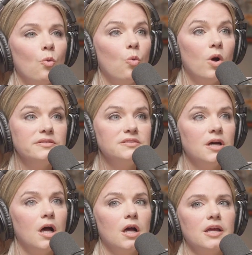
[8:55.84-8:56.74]
one
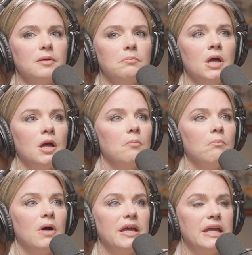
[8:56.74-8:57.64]
time,
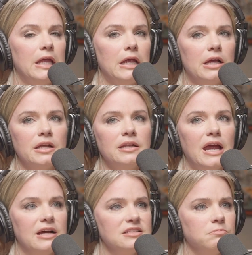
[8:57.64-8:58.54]
my aunt
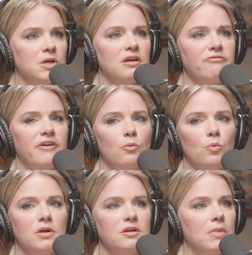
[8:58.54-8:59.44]
asked me if I
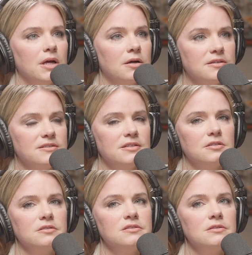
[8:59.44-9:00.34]
wanted my
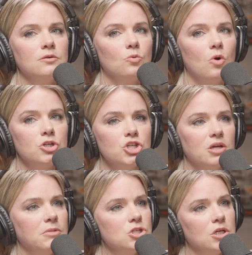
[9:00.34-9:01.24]
cousin's
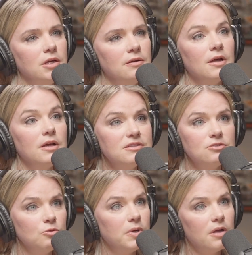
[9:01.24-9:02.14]
washing machine. That's
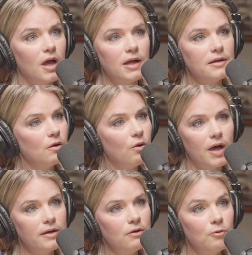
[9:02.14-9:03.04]
stupid. I
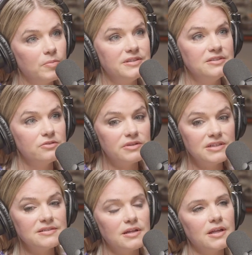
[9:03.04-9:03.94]
know. But these are
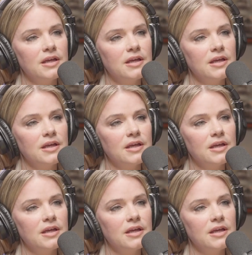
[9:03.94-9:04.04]
things that